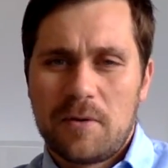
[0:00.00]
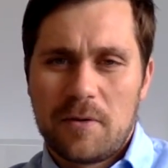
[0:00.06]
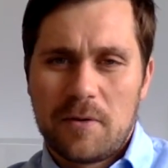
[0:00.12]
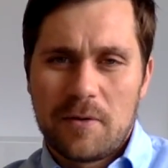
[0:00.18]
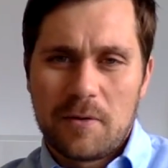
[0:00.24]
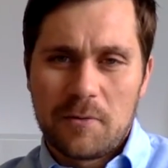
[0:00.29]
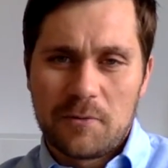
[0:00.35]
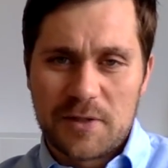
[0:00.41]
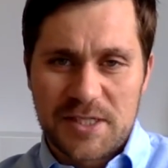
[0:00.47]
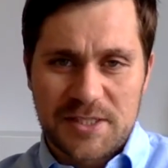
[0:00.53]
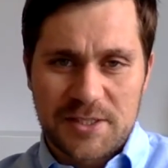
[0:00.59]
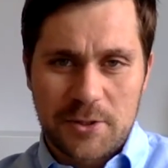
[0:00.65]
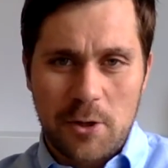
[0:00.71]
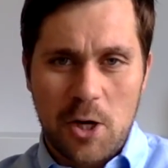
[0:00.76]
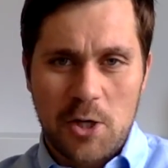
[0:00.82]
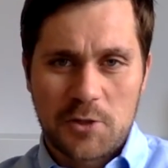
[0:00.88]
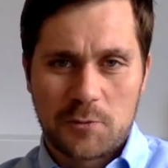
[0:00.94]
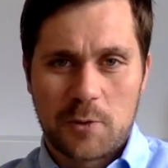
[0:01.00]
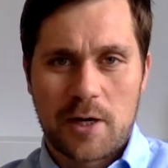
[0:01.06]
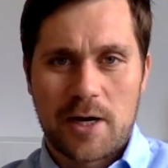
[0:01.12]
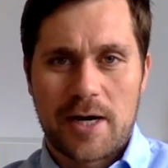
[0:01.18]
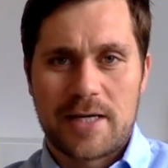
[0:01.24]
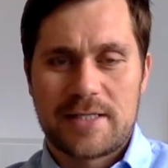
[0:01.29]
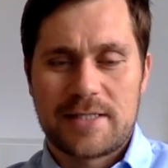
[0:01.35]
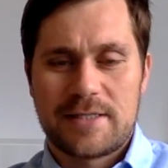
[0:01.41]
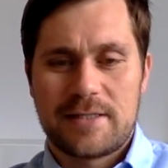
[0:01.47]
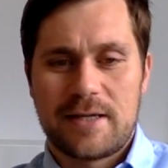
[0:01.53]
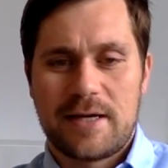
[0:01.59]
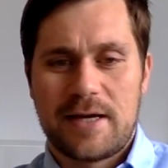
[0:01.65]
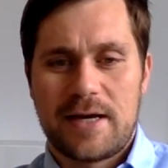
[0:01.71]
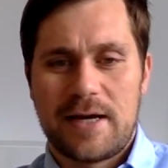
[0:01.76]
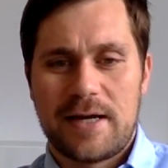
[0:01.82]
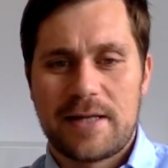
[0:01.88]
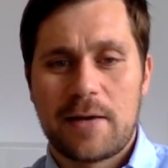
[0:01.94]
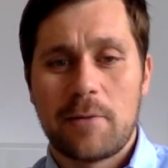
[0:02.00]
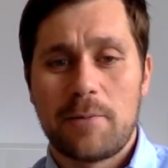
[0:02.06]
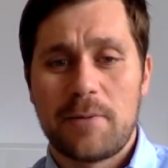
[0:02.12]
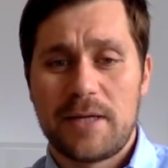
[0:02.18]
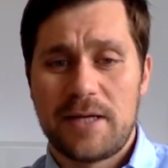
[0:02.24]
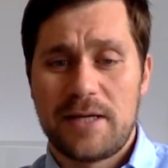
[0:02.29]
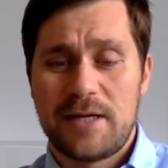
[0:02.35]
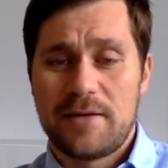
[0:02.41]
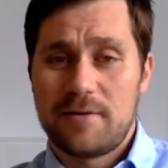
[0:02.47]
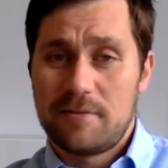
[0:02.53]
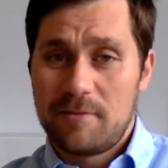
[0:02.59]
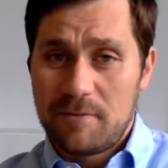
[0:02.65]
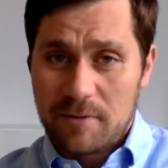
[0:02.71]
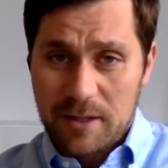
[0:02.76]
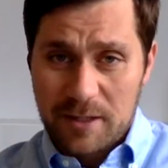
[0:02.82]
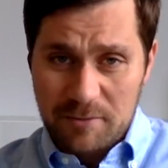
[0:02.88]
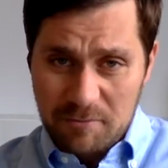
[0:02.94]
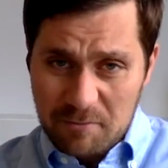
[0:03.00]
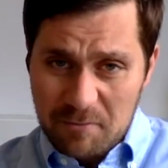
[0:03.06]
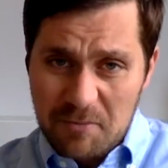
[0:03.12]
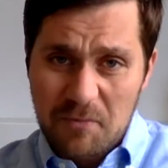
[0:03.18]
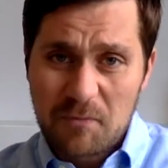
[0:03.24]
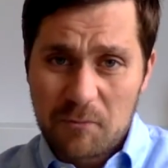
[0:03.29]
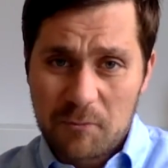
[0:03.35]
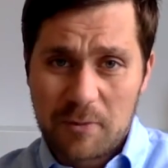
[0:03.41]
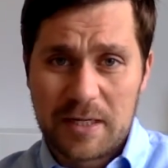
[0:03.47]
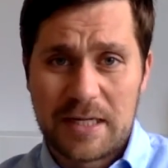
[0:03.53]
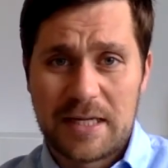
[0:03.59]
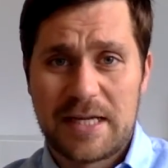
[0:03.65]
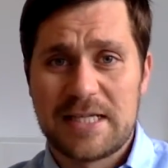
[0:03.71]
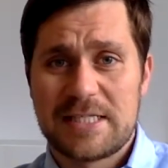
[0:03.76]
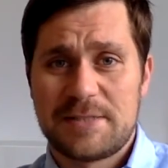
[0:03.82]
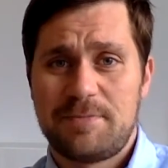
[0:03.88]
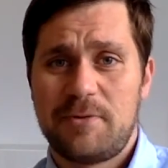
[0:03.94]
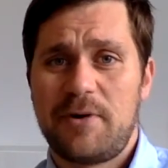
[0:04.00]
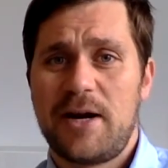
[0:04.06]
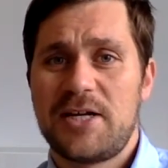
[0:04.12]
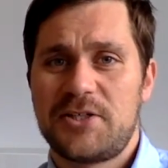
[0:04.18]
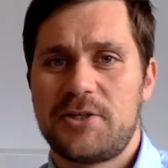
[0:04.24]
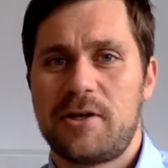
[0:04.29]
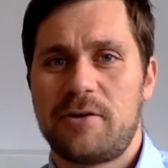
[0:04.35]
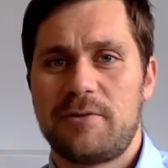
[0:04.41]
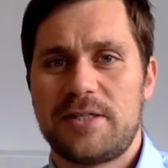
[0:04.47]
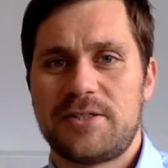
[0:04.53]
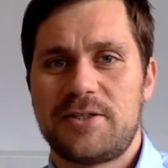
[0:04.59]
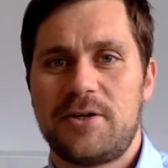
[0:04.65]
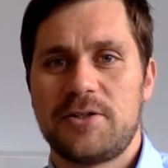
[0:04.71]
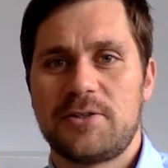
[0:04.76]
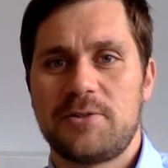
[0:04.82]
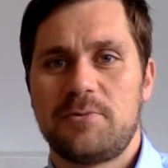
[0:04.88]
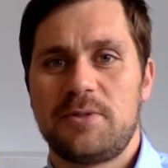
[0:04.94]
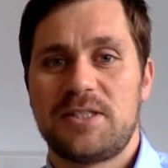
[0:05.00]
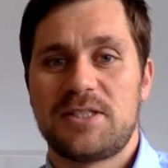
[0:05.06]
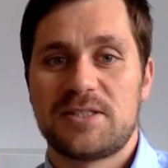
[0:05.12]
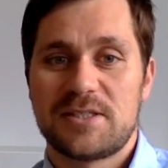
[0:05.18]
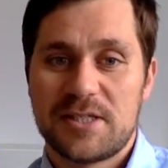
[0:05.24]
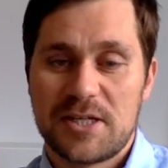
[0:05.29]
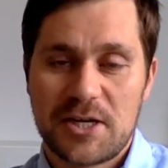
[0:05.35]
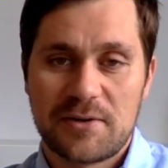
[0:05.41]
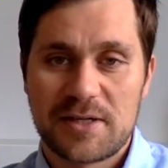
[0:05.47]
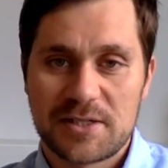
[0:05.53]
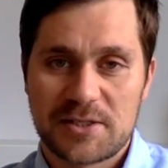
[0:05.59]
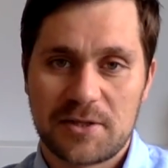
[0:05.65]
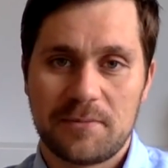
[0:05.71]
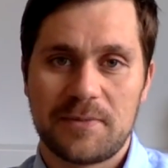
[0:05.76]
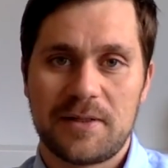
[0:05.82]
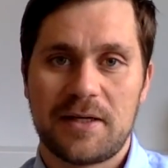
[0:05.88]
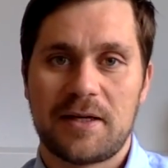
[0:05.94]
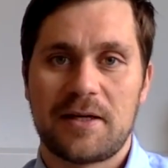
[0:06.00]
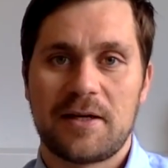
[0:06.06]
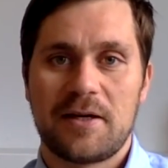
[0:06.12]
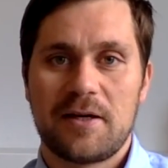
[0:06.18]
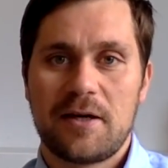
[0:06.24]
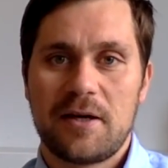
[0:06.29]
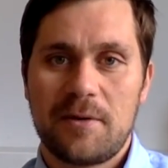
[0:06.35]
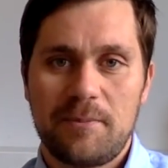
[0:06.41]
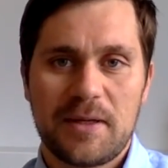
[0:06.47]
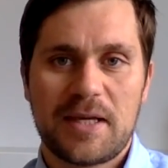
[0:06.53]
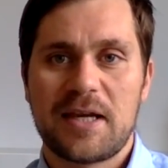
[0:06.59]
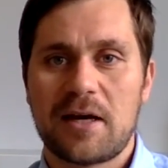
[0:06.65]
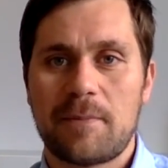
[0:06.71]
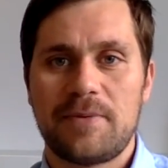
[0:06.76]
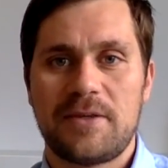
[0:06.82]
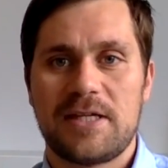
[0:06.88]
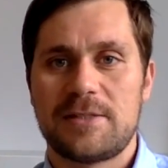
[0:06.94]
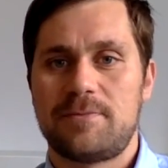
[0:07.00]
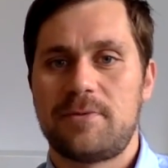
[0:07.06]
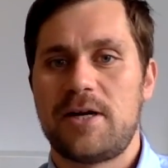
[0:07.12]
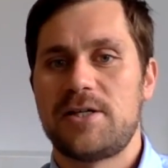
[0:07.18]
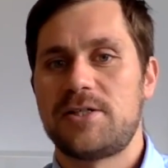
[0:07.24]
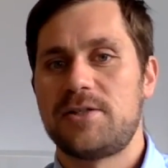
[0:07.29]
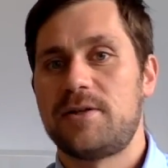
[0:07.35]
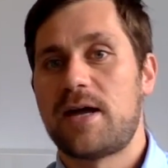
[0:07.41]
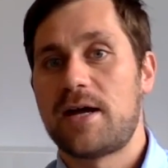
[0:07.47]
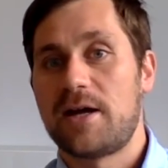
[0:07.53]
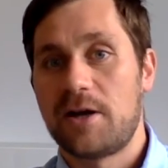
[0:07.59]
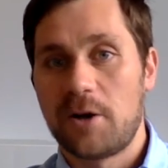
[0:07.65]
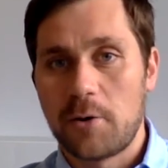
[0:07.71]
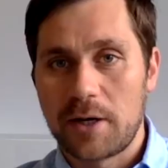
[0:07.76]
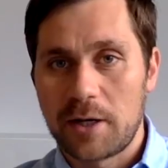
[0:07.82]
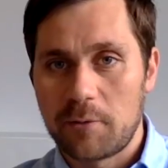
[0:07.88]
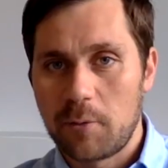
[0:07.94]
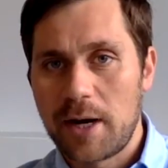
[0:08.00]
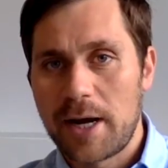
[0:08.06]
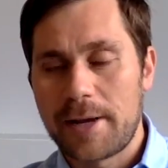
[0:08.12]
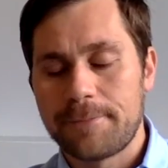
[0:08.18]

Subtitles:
Research-wise, that would be like really inspirational research, which is hearing something, picking up the inspiration and going away.